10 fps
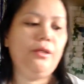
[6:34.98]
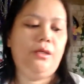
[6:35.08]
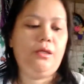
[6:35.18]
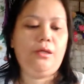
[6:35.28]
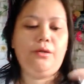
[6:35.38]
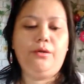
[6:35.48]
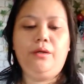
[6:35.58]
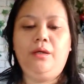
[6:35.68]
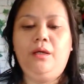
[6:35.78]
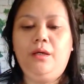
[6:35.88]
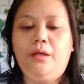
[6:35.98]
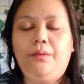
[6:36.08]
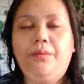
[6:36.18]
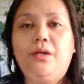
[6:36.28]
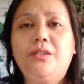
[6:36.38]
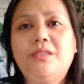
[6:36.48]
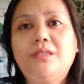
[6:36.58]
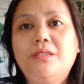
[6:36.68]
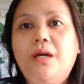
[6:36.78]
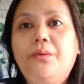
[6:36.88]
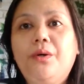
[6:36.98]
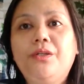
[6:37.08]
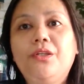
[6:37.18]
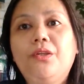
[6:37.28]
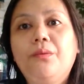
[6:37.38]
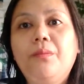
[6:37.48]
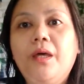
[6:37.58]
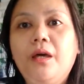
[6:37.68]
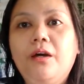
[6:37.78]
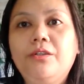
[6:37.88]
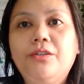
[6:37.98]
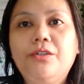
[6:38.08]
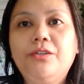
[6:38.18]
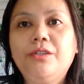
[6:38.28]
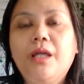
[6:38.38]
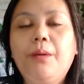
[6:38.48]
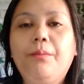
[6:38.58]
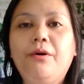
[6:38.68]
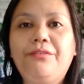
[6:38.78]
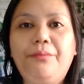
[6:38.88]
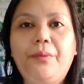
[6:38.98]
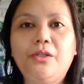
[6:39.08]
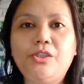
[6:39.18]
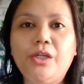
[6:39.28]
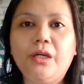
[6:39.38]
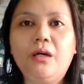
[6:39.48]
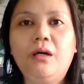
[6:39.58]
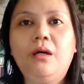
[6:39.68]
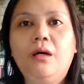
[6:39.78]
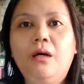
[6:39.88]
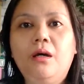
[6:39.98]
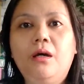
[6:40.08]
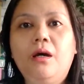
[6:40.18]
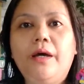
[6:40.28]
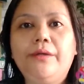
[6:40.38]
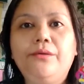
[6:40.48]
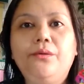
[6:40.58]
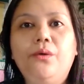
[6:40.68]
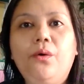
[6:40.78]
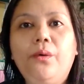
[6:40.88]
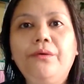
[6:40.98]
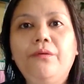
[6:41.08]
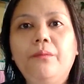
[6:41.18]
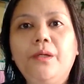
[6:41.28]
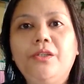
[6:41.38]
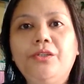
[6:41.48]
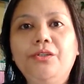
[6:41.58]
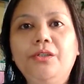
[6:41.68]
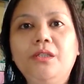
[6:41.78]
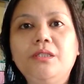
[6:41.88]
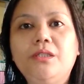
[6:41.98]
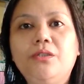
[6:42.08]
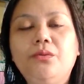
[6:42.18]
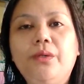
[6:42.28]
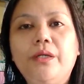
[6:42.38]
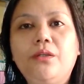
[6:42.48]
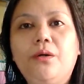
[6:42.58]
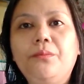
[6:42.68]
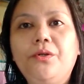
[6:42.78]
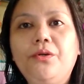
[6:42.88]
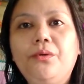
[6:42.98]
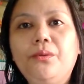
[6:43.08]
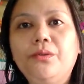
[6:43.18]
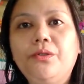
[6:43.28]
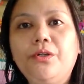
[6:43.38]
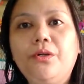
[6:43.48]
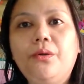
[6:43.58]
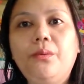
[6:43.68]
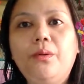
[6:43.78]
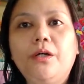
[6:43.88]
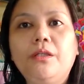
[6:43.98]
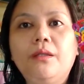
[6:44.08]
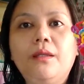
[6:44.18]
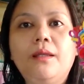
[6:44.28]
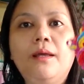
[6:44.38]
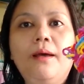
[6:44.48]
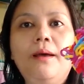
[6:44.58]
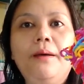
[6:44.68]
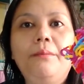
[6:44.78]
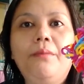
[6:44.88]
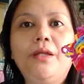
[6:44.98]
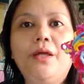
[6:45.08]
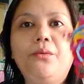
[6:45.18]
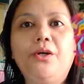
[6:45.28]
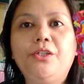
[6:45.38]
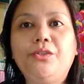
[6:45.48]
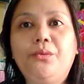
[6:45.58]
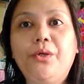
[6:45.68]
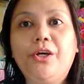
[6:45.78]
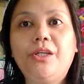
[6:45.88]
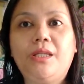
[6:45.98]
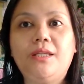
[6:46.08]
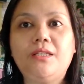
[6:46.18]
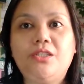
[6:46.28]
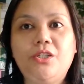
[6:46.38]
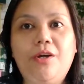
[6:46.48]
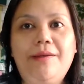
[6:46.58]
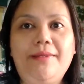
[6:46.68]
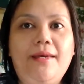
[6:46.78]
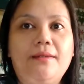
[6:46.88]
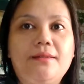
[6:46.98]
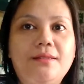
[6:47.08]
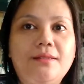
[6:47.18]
here because I wanted to make another type of project. I don't know if I'm gonna turn this into a tumbler holder or what, but I wanted to work on this yarn next.